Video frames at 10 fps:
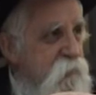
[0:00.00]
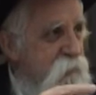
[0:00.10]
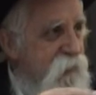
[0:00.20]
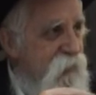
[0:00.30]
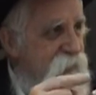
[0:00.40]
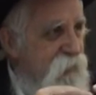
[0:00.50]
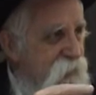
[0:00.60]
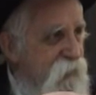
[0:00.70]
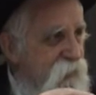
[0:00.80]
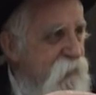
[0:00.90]
would get
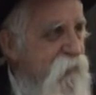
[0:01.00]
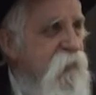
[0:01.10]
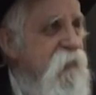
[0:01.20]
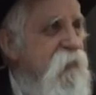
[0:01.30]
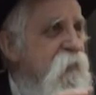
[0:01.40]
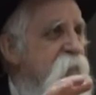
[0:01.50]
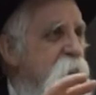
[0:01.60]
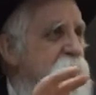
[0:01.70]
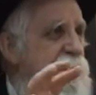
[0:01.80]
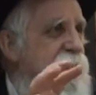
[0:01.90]
together,
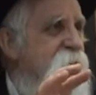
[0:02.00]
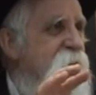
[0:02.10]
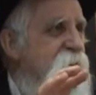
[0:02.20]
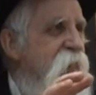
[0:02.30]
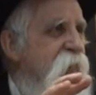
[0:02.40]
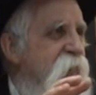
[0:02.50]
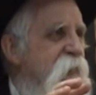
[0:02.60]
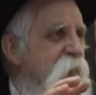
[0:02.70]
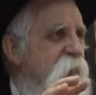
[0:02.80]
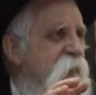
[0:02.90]
that would, how do
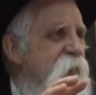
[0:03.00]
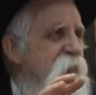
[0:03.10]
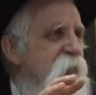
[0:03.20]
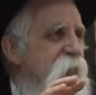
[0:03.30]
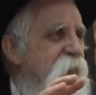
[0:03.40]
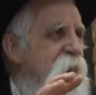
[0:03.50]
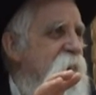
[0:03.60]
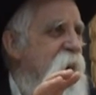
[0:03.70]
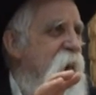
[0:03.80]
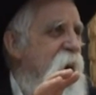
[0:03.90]
you call it,
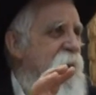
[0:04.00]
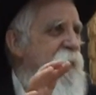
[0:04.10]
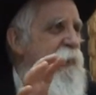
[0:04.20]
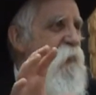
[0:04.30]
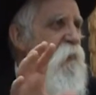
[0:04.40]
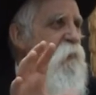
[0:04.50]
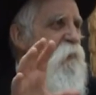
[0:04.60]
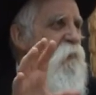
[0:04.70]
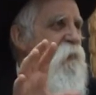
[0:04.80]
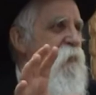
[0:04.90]
add a
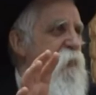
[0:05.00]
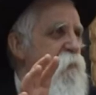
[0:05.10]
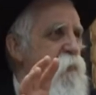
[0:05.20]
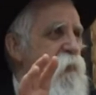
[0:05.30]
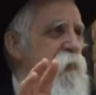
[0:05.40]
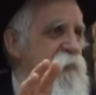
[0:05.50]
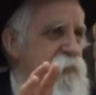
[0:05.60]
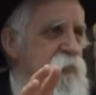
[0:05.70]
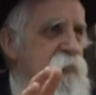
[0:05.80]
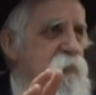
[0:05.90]
huge
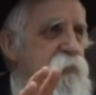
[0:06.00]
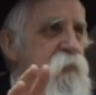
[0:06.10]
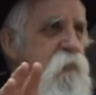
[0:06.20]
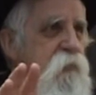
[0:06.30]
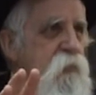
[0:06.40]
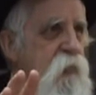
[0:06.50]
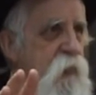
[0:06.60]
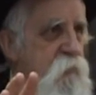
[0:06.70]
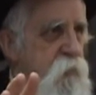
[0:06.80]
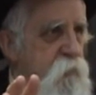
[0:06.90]
burst to the
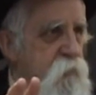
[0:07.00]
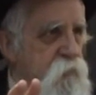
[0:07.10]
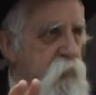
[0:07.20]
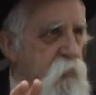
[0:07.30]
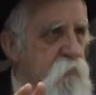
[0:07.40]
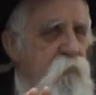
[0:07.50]
coming of Mashiach.